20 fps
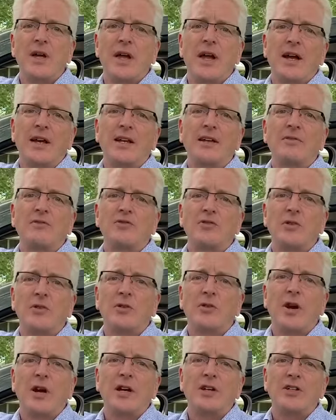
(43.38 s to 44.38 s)
and gives you a
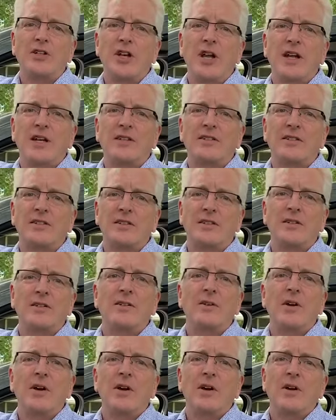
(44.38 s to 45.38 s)
great chance to
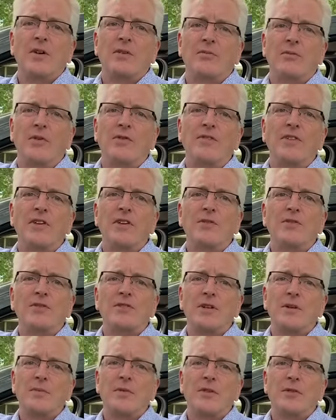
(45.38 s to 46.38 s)
review
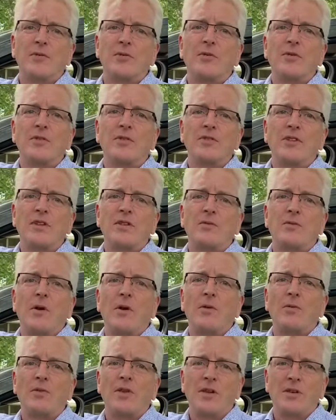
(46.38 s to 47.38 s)
some of the rules of the
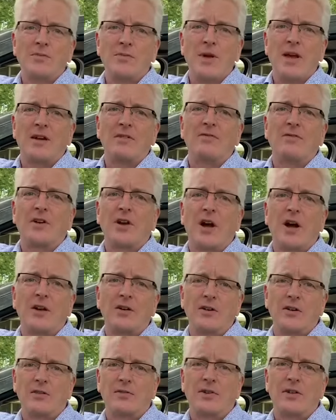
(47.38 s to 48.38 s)
road that you may have
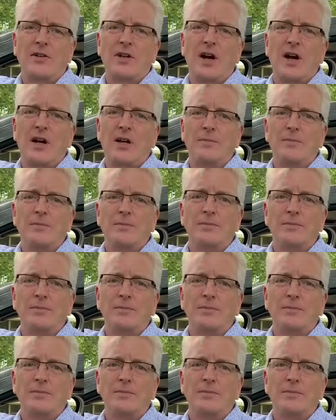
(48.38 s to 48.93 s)
forgotten over time.